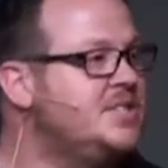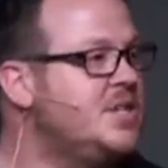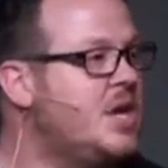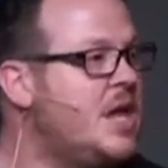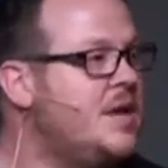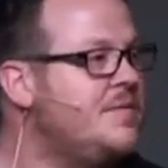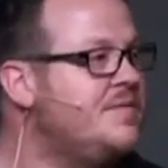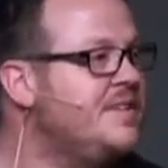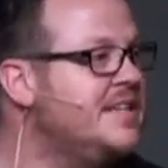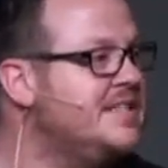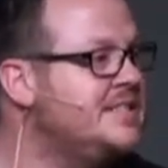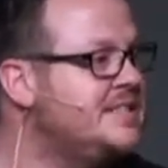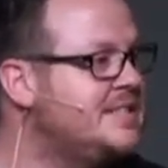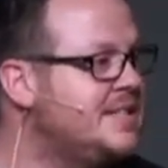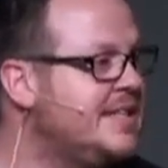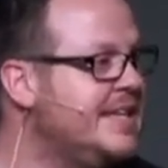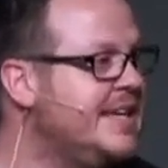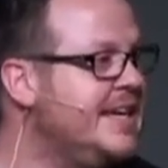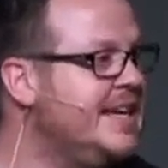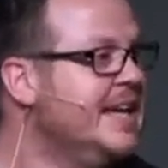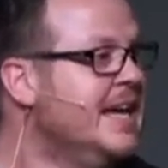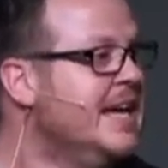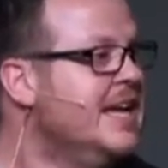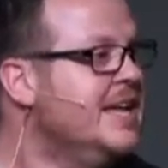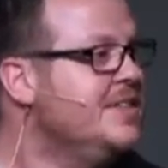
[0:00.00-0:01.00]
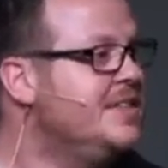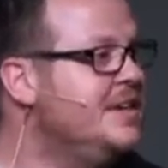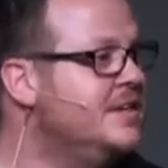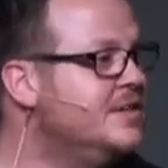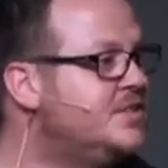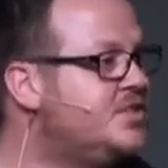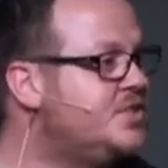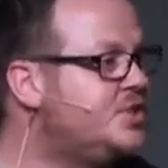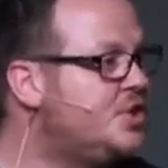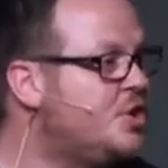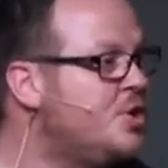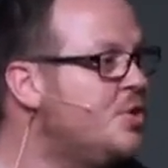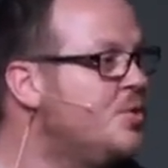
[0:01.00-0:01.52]
Obviously, there's
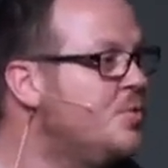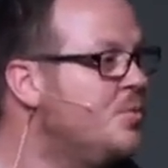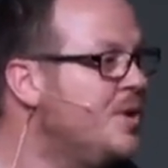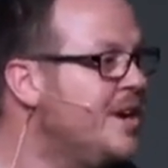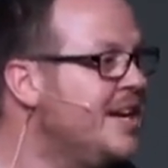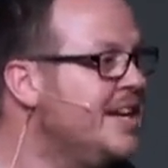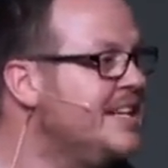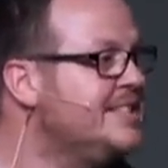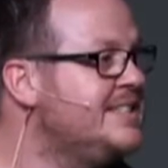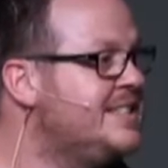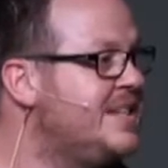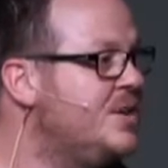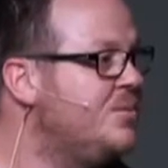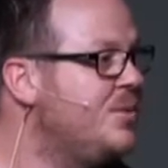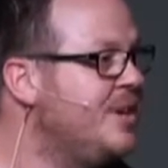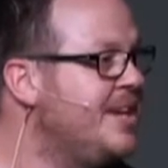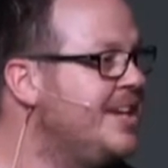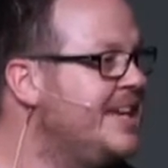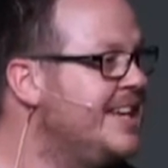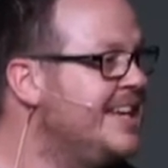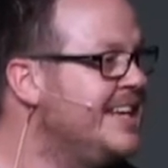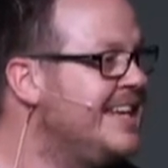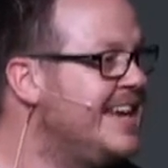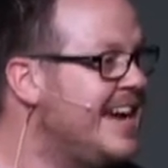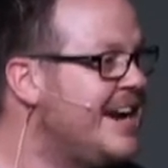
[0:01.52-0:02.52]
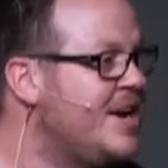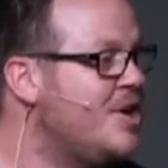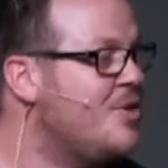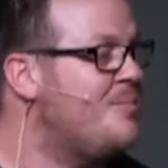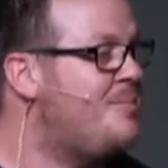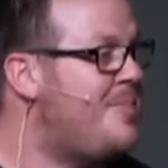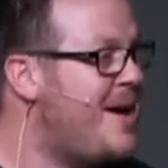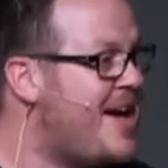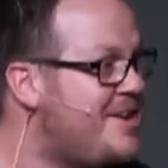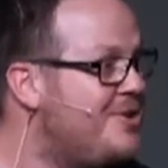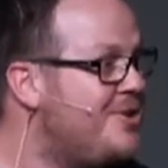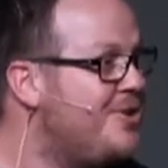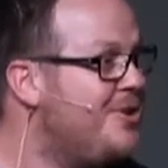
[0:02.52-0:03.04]
certain ways that we can care
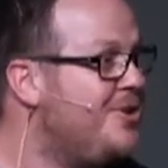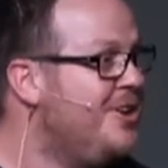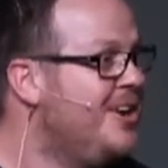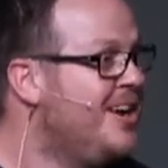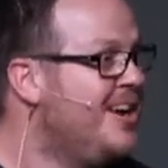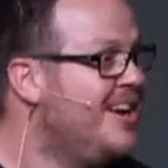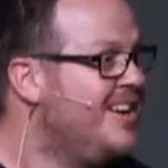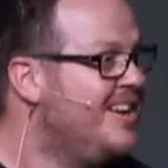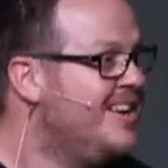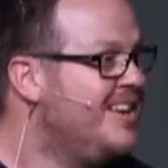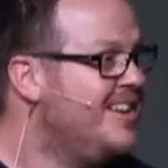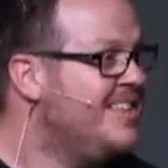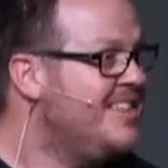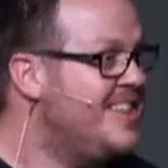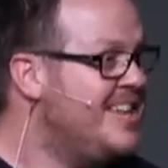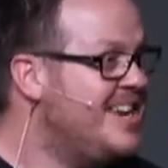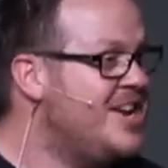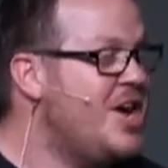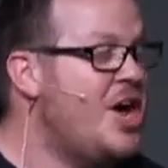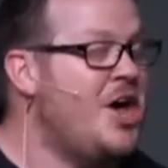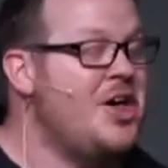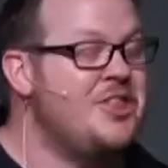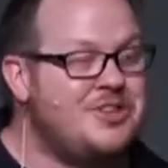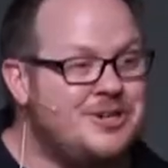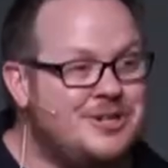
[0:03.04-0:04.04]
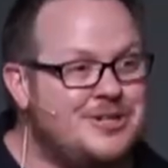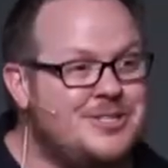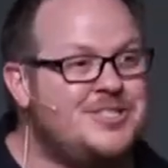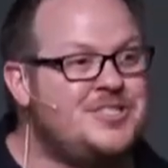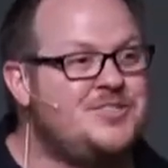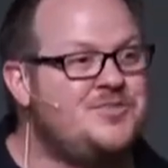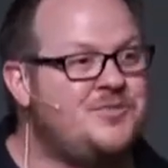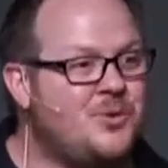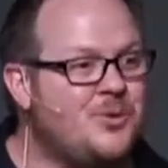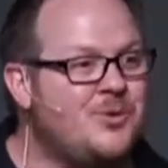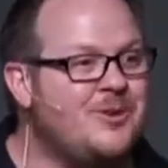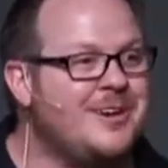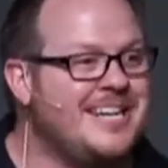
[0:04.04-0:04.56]
better than others
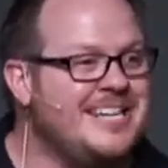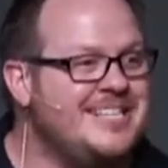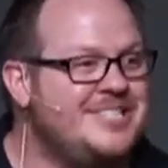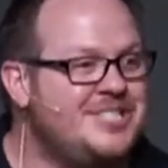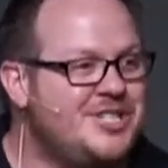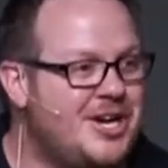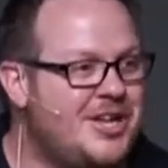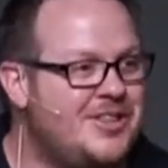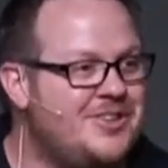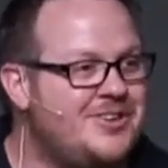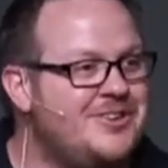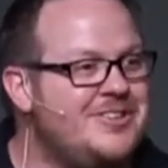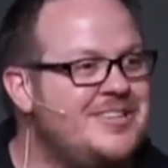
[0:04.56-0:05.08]
for each other.